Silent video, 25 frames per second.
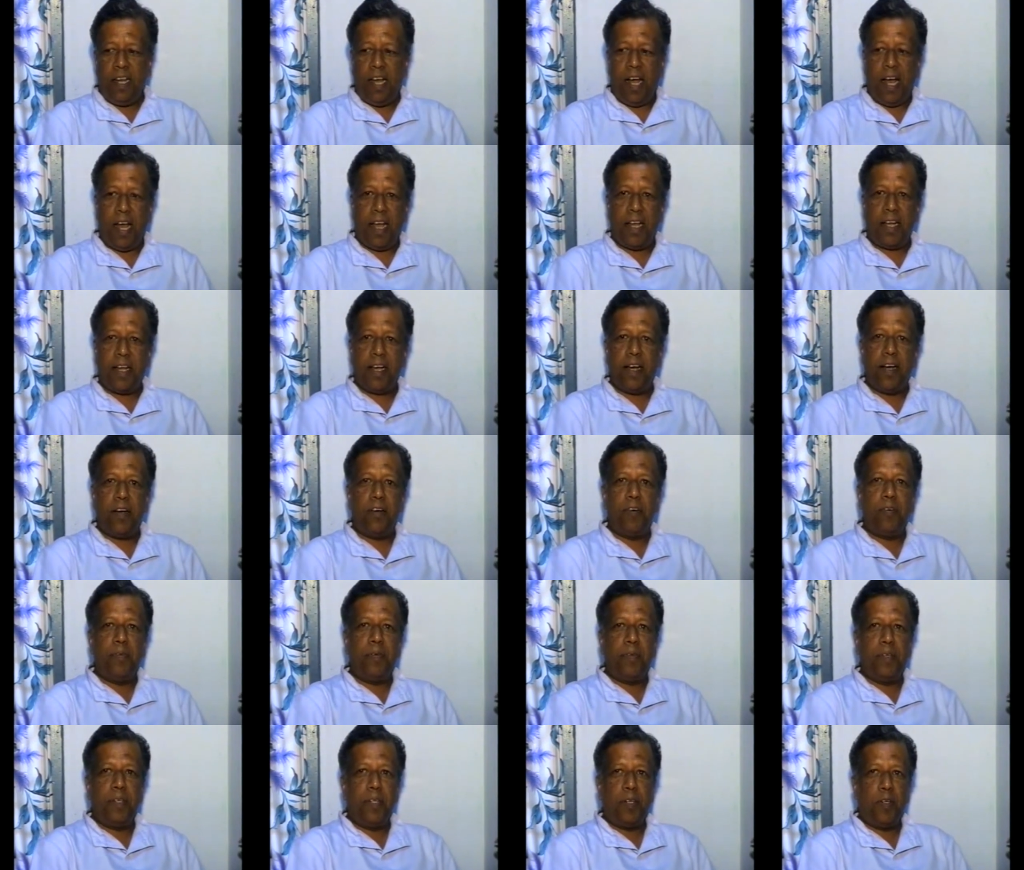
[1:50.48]
I
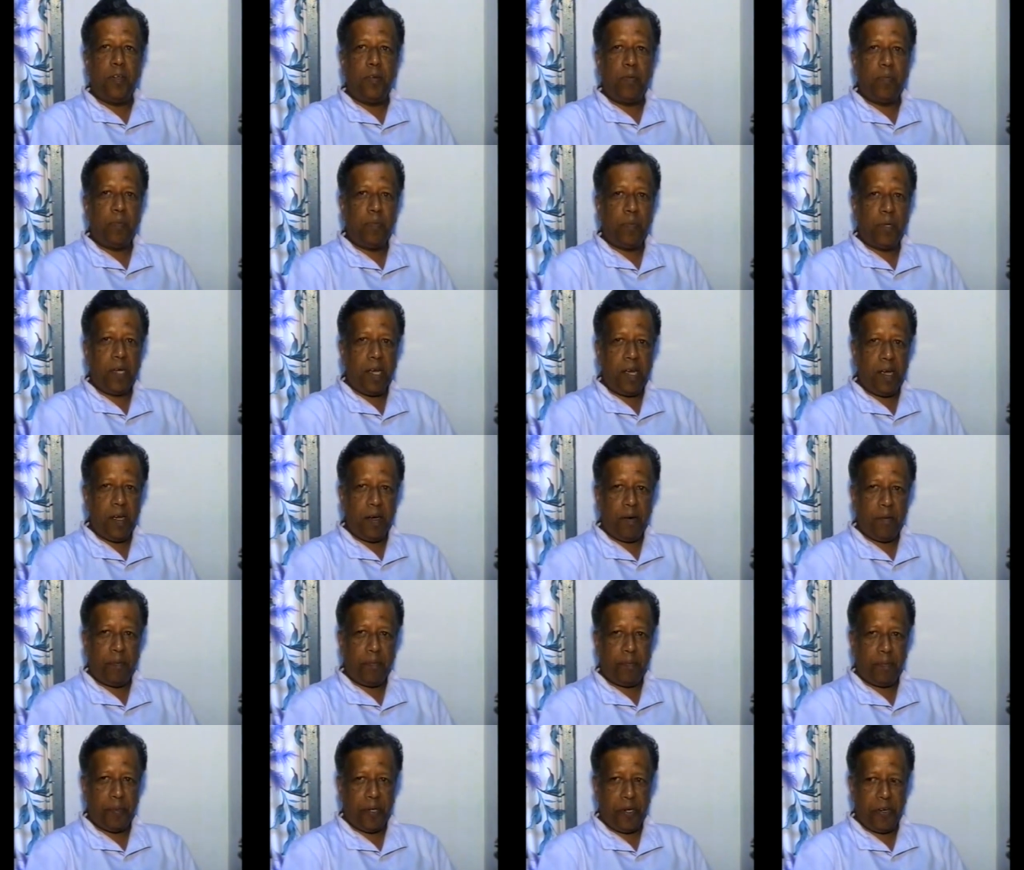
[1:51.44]
have
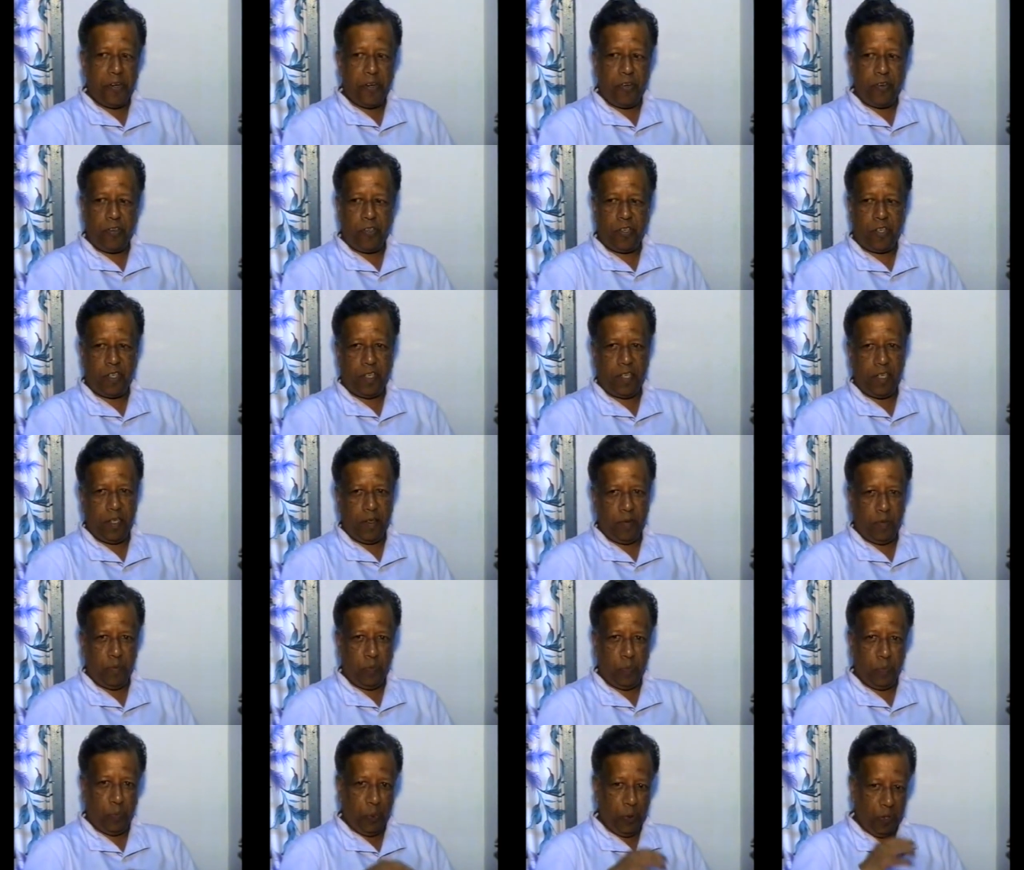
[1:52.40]
produced,
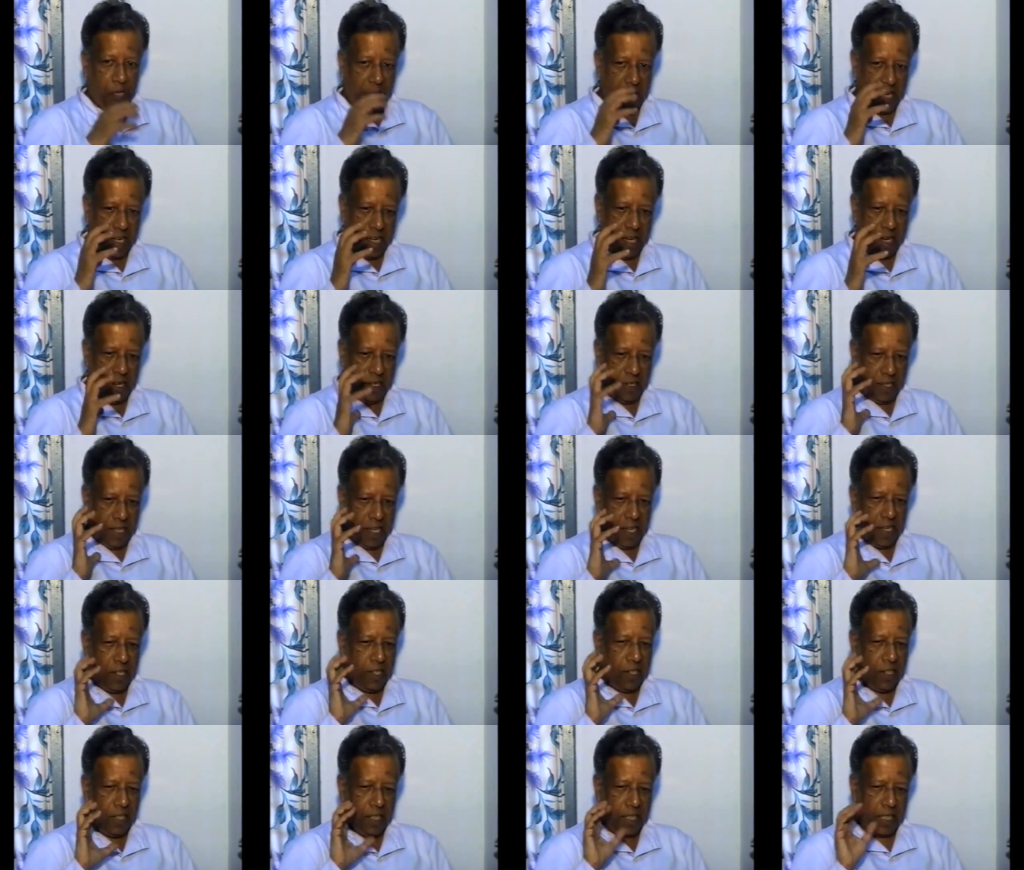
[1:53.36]
putting the
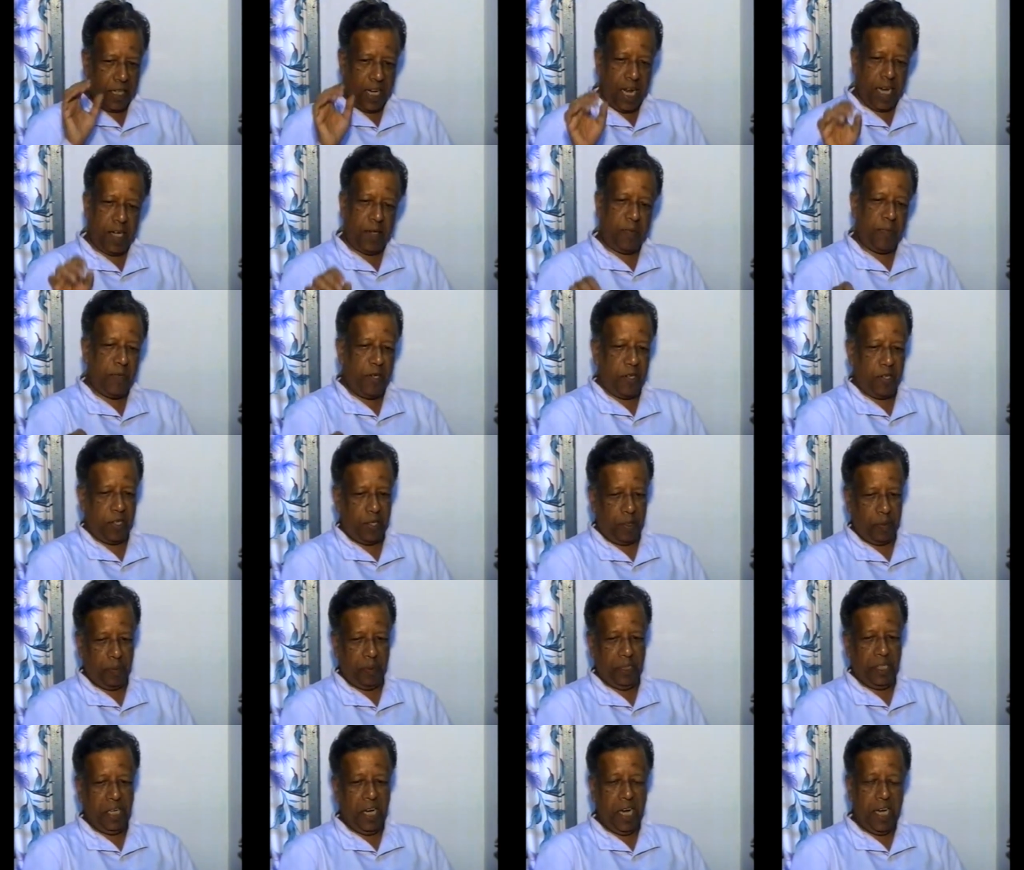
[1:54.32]
Hindustani music
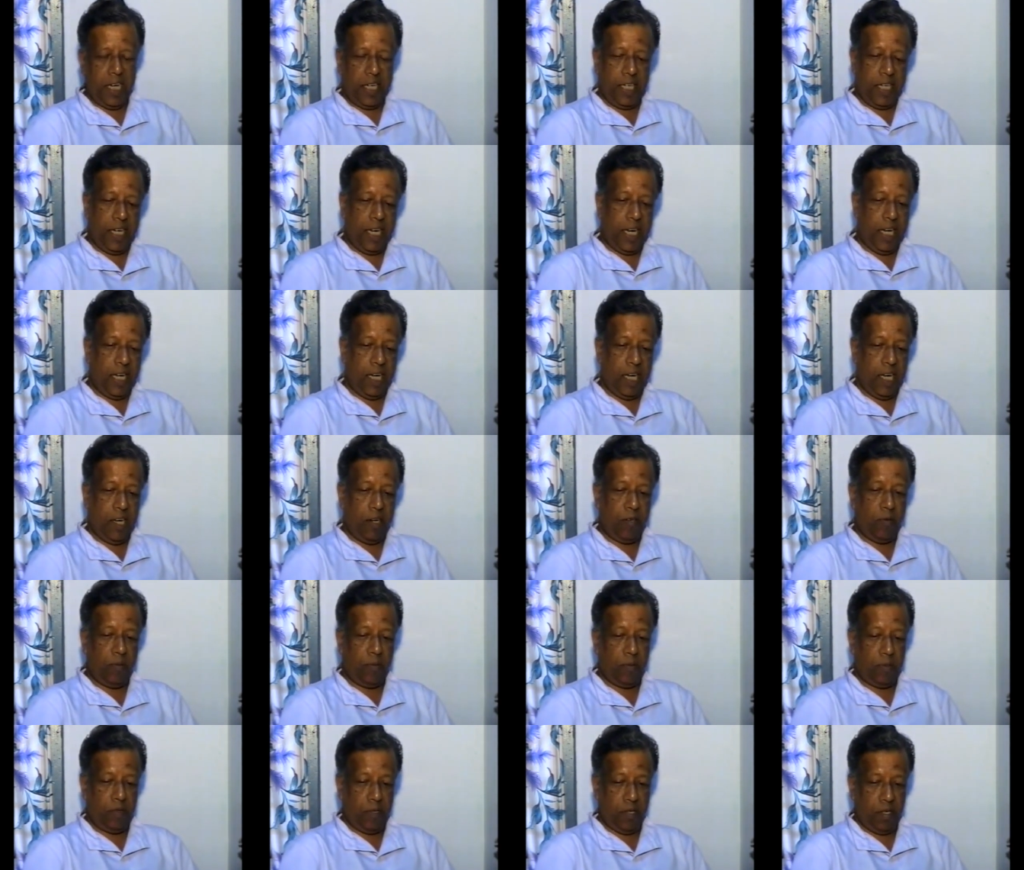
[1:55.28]
behind, I have